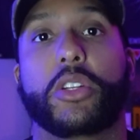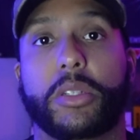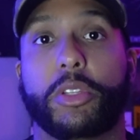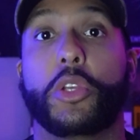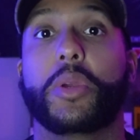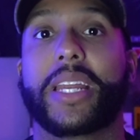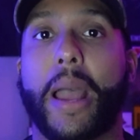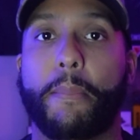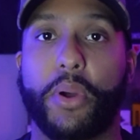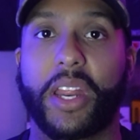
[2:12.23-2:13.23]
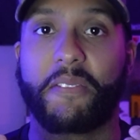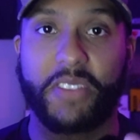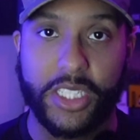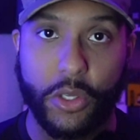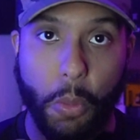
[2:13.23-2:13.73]
something you cannot put a
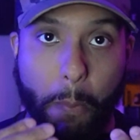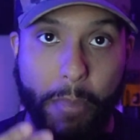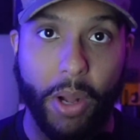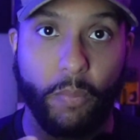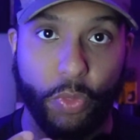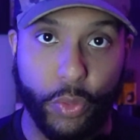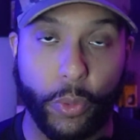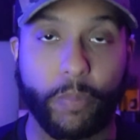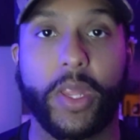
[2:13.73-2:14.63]
physical belt through.